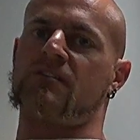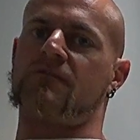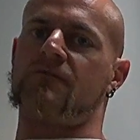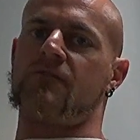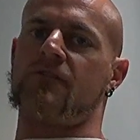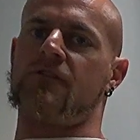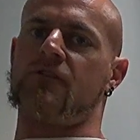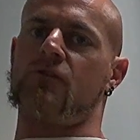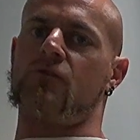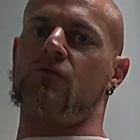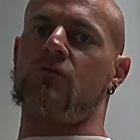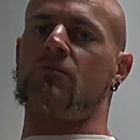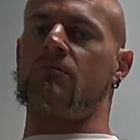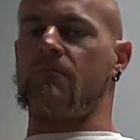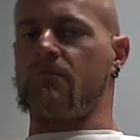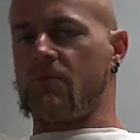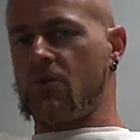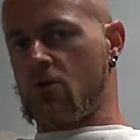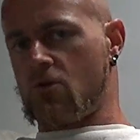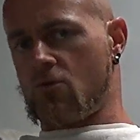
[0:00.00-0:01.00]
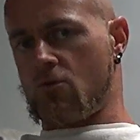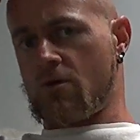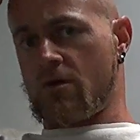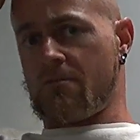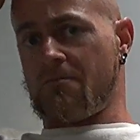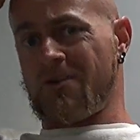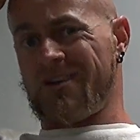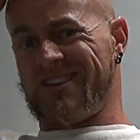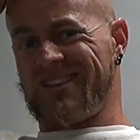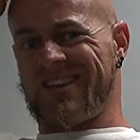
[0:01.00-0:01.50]
for you. You know,
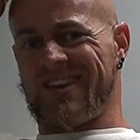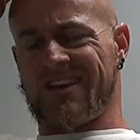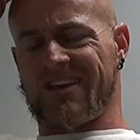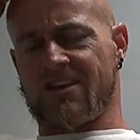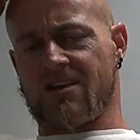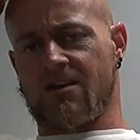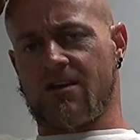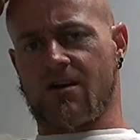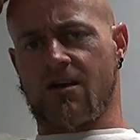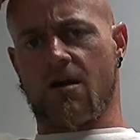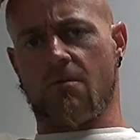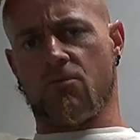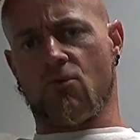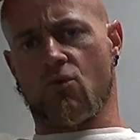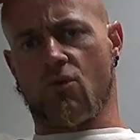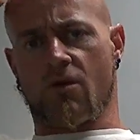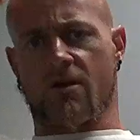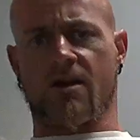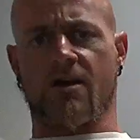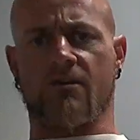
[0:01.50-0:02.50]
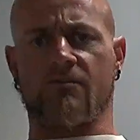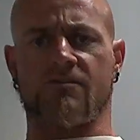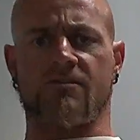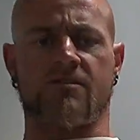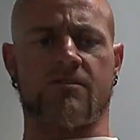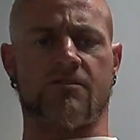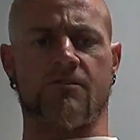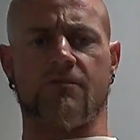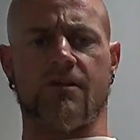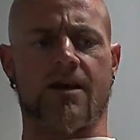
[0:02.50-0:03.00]
it might take a couple workouts
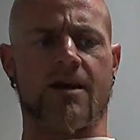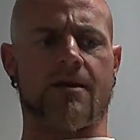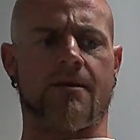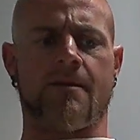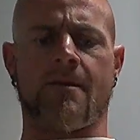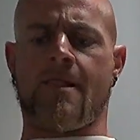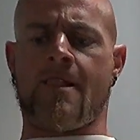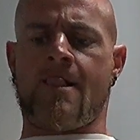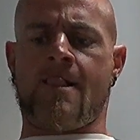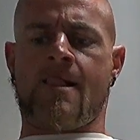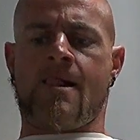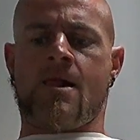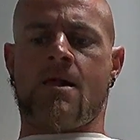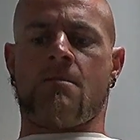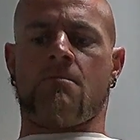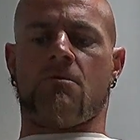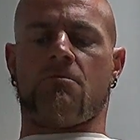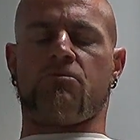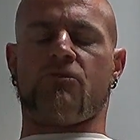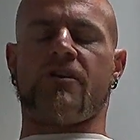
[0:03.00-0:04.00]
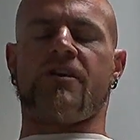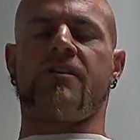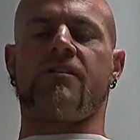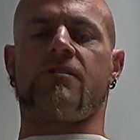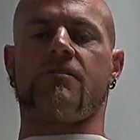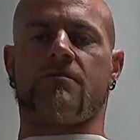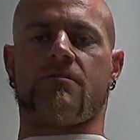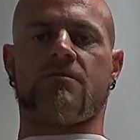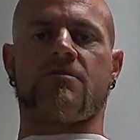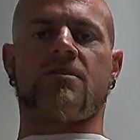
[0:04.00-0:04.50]
to do that. But
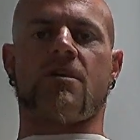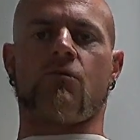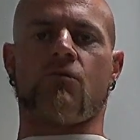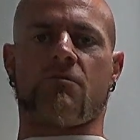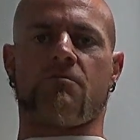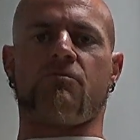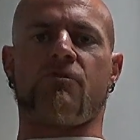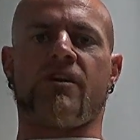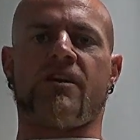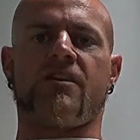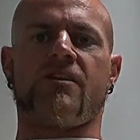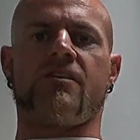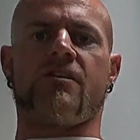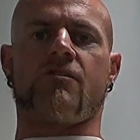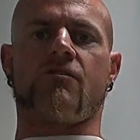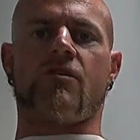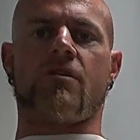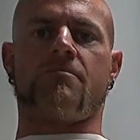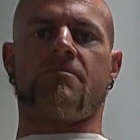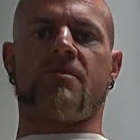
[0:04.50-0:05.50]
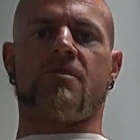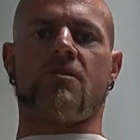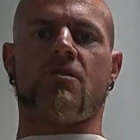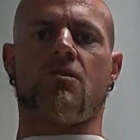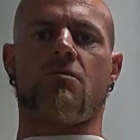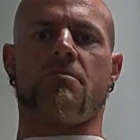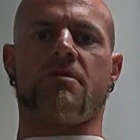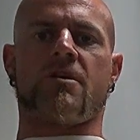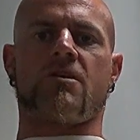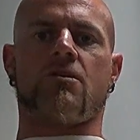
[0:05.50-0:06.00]
start with bringing your grip in a
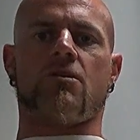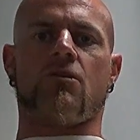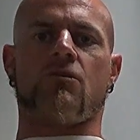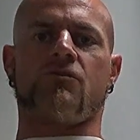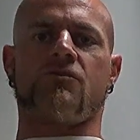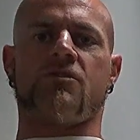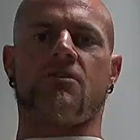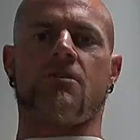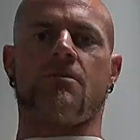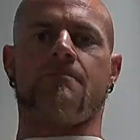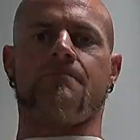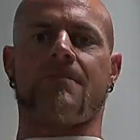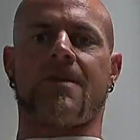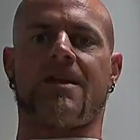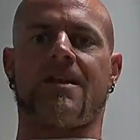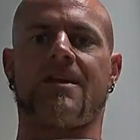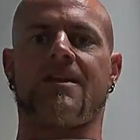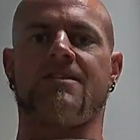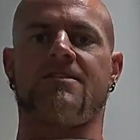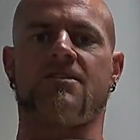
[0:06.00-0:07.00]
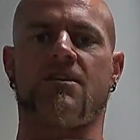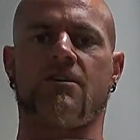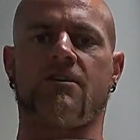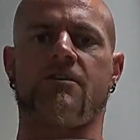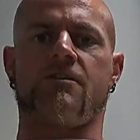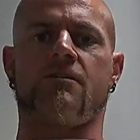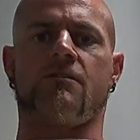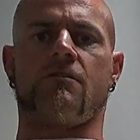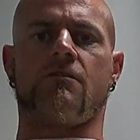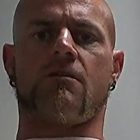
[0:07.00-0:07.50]
little bit closer, and then
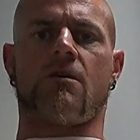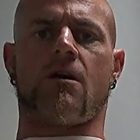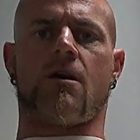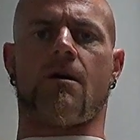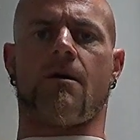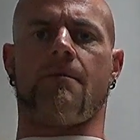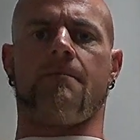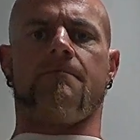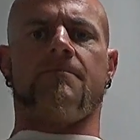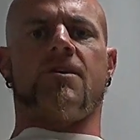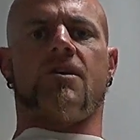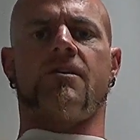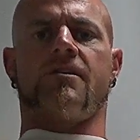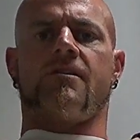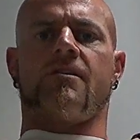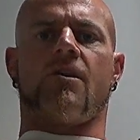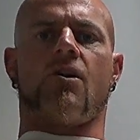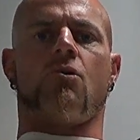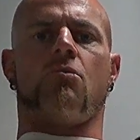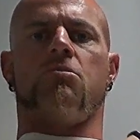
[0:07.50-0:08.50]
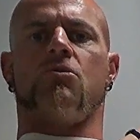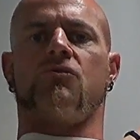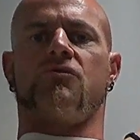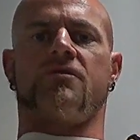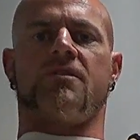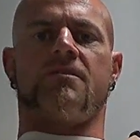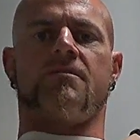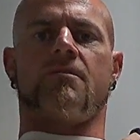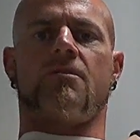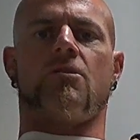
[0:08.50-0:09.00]
tuck your elbows
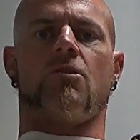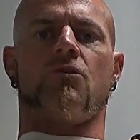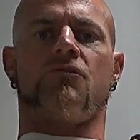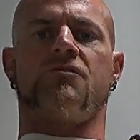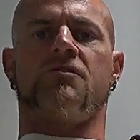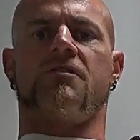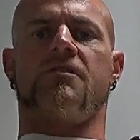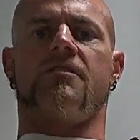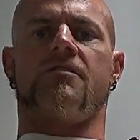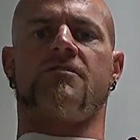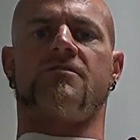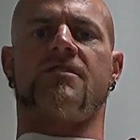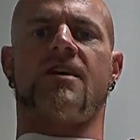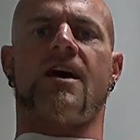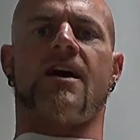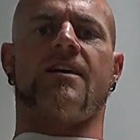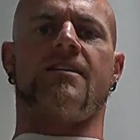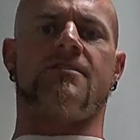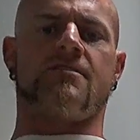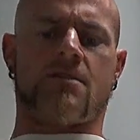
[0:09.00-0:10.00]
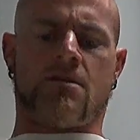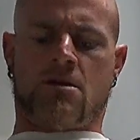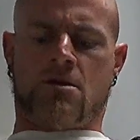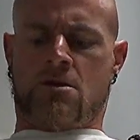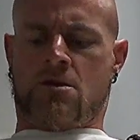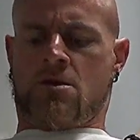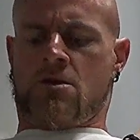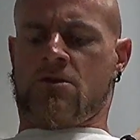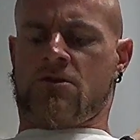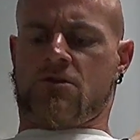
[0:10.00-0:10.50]
in closer to your sides.
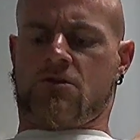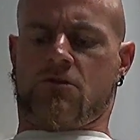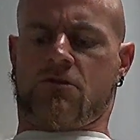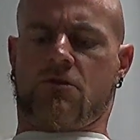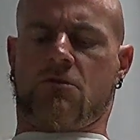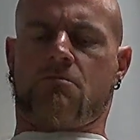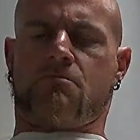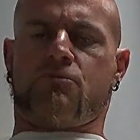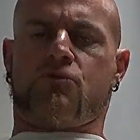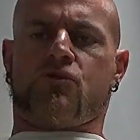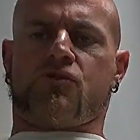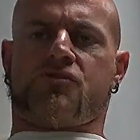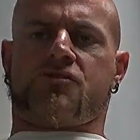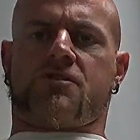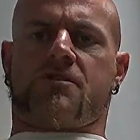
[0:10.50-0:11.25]
So you'll push